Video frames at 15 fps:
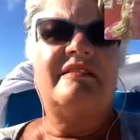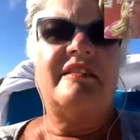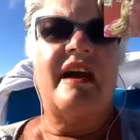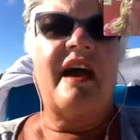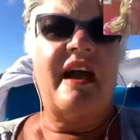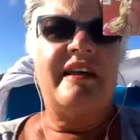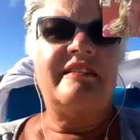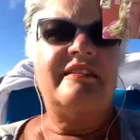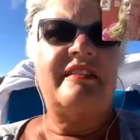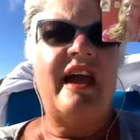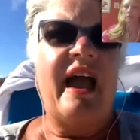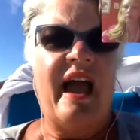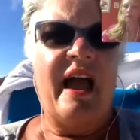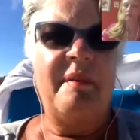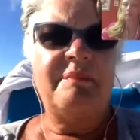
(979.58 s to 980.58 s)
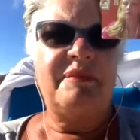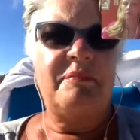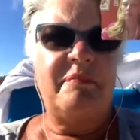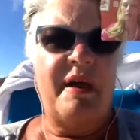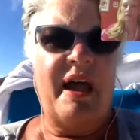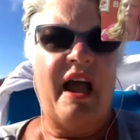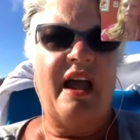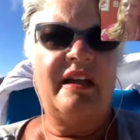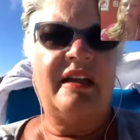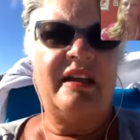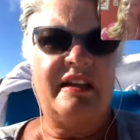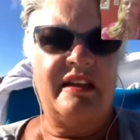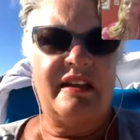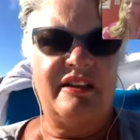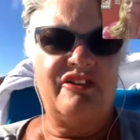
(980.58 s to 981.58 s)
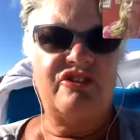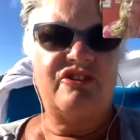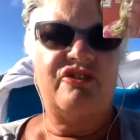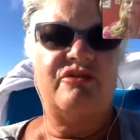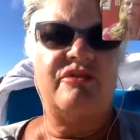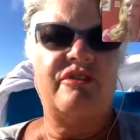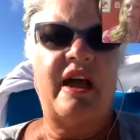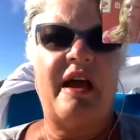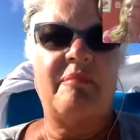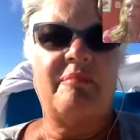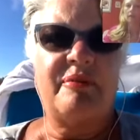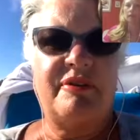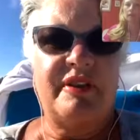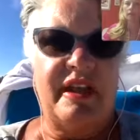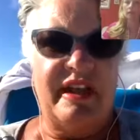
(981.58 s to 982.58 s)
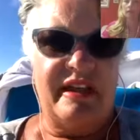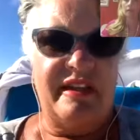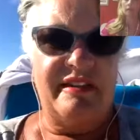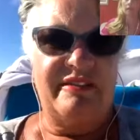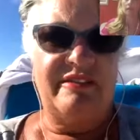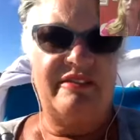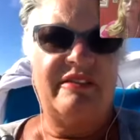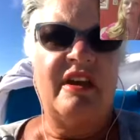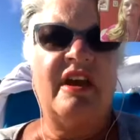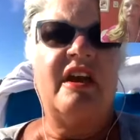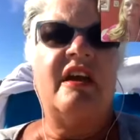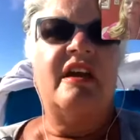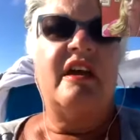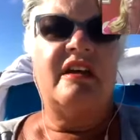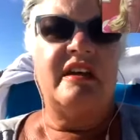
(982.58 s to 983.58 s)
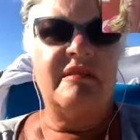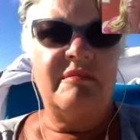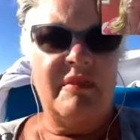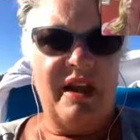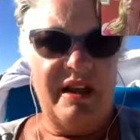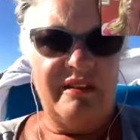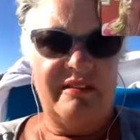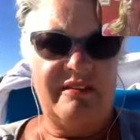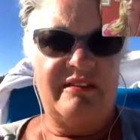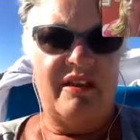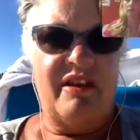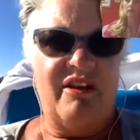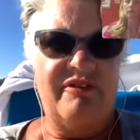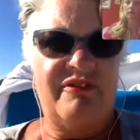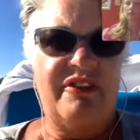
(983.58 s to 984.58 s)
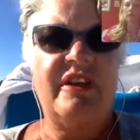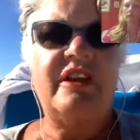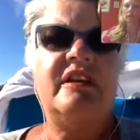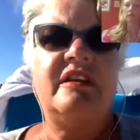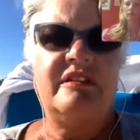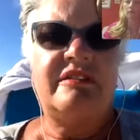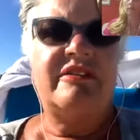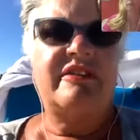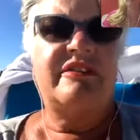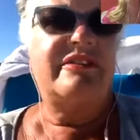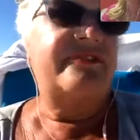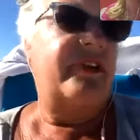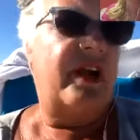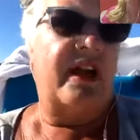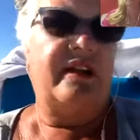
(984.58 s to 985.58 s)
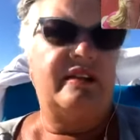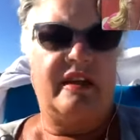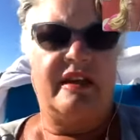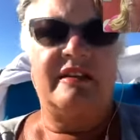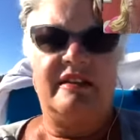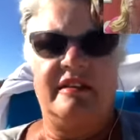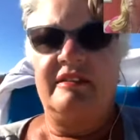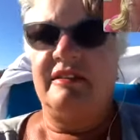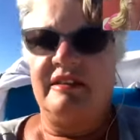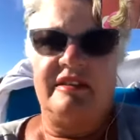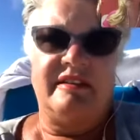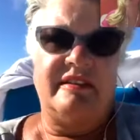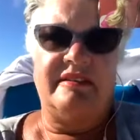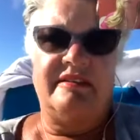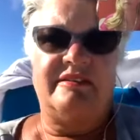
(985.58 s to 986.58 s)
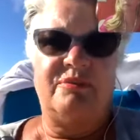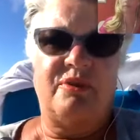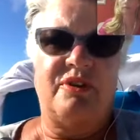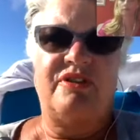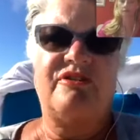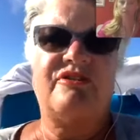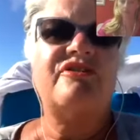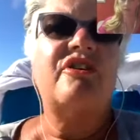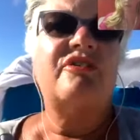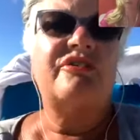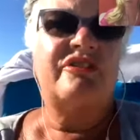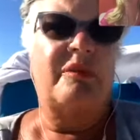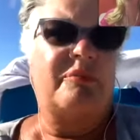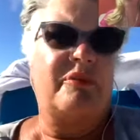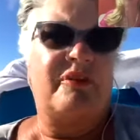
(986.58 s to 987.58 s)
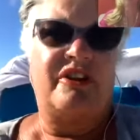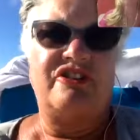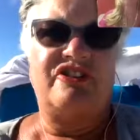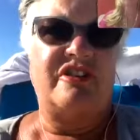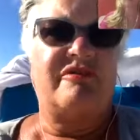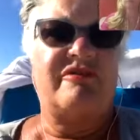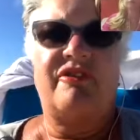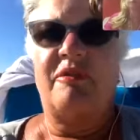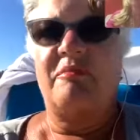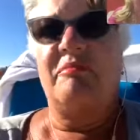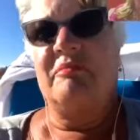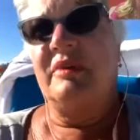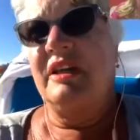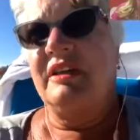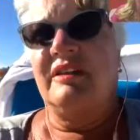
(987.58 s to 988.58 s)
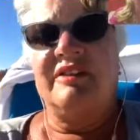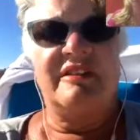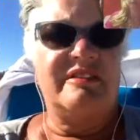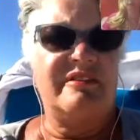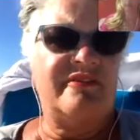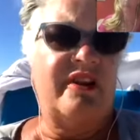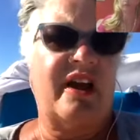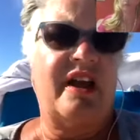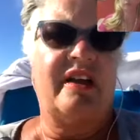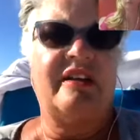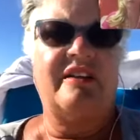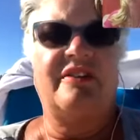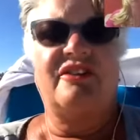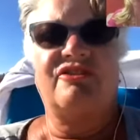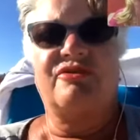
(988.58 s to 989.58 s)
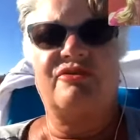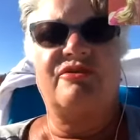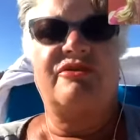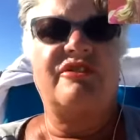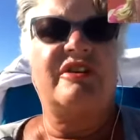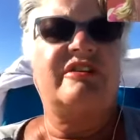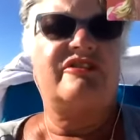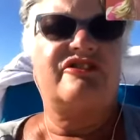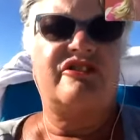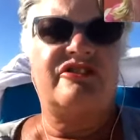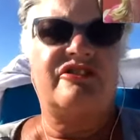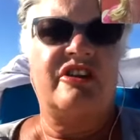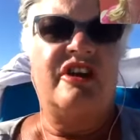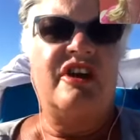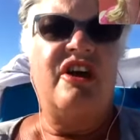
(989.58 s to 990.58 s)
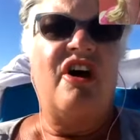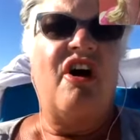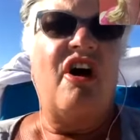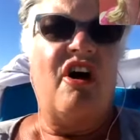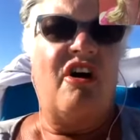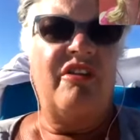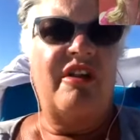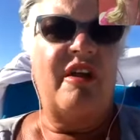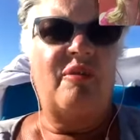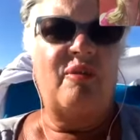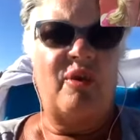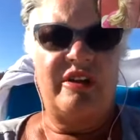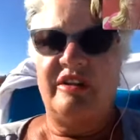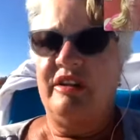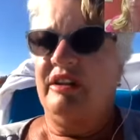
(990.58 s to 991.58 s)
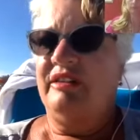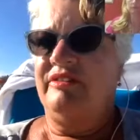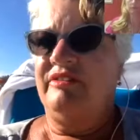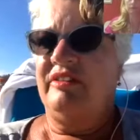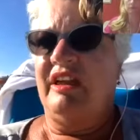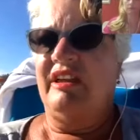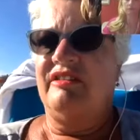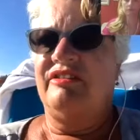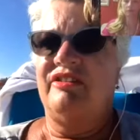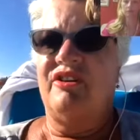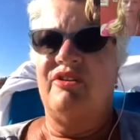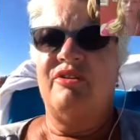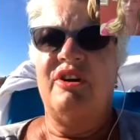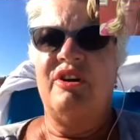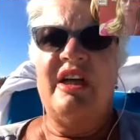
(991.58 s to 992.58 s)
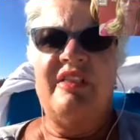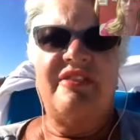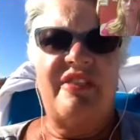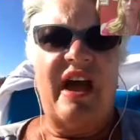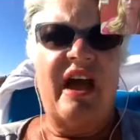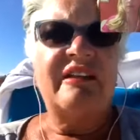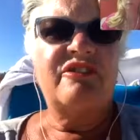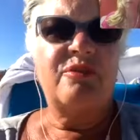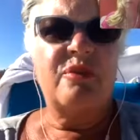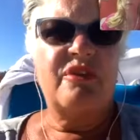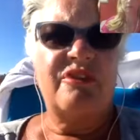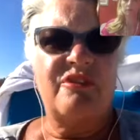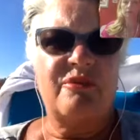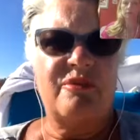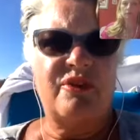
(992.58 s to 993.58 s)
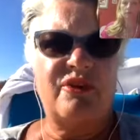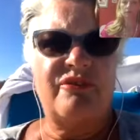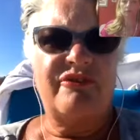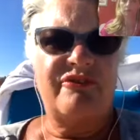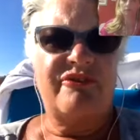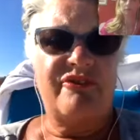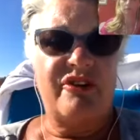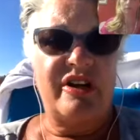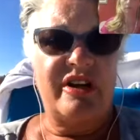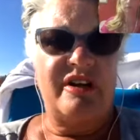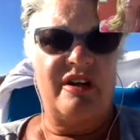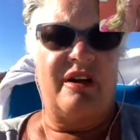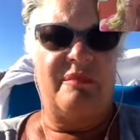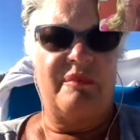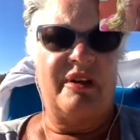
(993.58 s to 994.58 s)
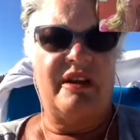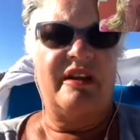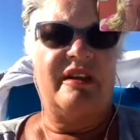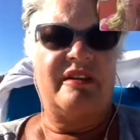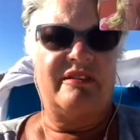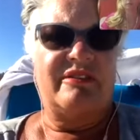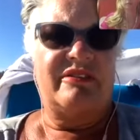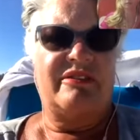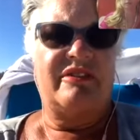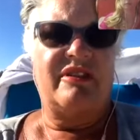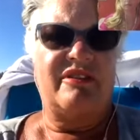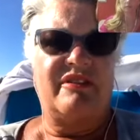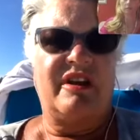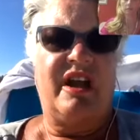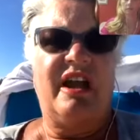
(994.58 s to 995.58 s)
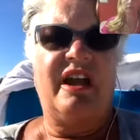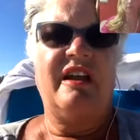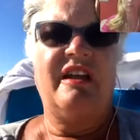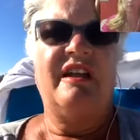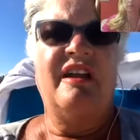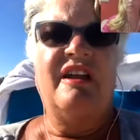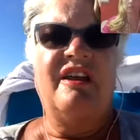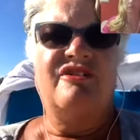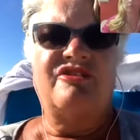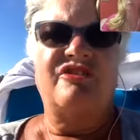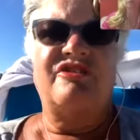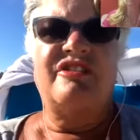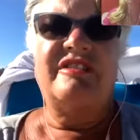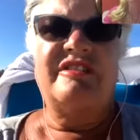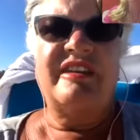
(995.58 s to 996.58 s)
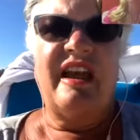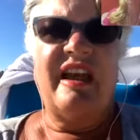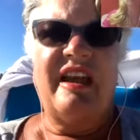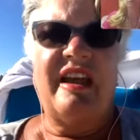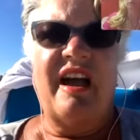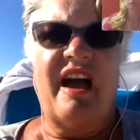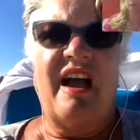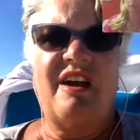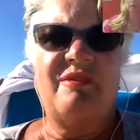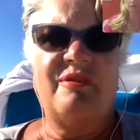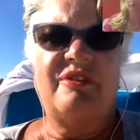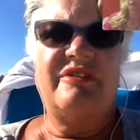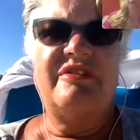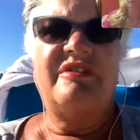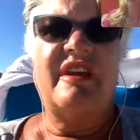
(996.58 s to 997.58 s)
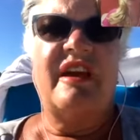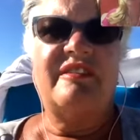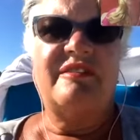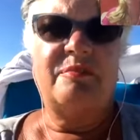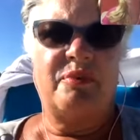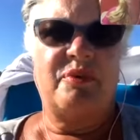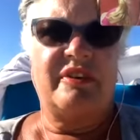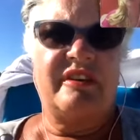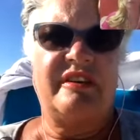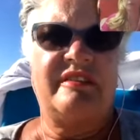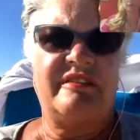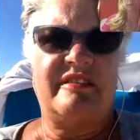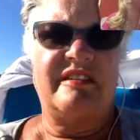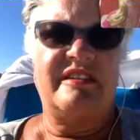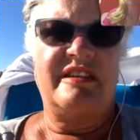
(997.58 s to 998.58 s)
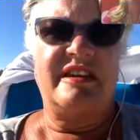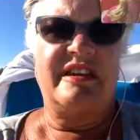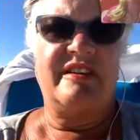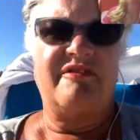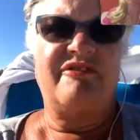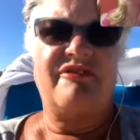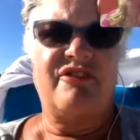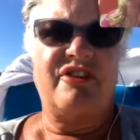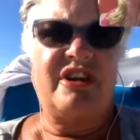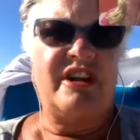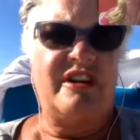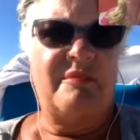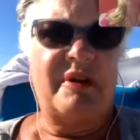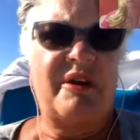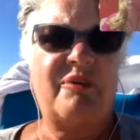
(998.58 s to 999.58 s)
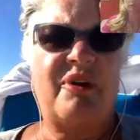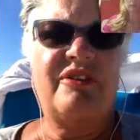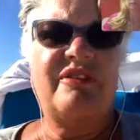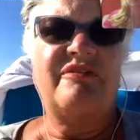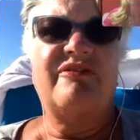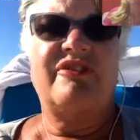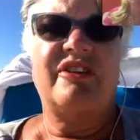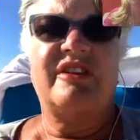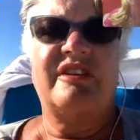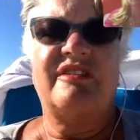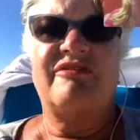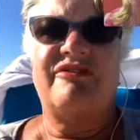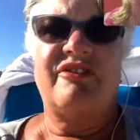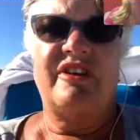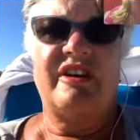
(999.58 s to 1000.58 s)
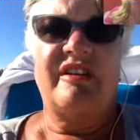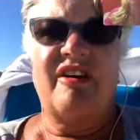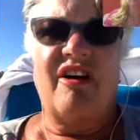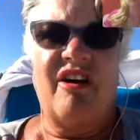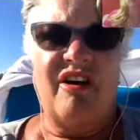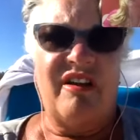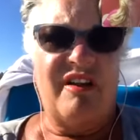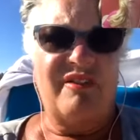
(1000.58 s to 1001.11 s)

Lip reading: I tapped back into that place in myself that is the divine, that is where there's no separation from me and the divine and the truth, and it's just all that oneness. And so that's where the real freedom is. Okay. So today I was desperately seeking freedom. I wasn't feeling free at all.